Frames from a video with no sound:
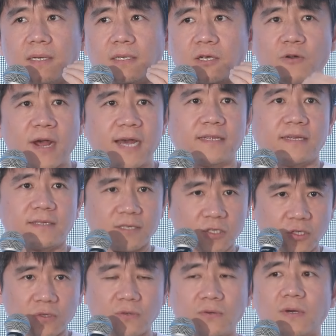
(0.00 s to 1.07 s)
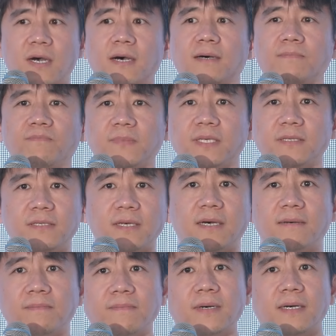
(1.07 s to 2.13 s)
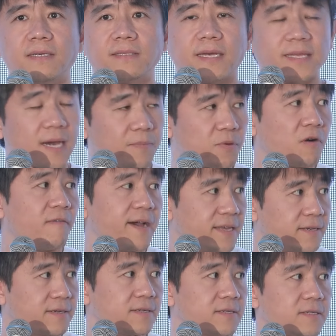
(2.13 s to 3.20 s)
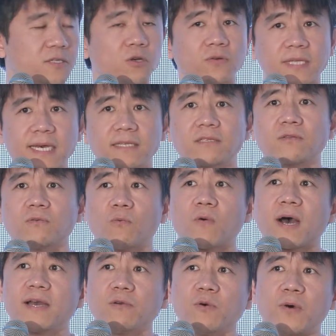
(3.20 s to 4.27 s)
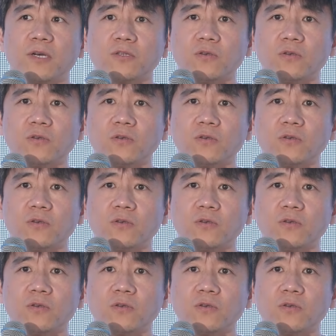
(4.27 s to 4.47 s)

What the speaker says: credit to this data providers. So that's why we want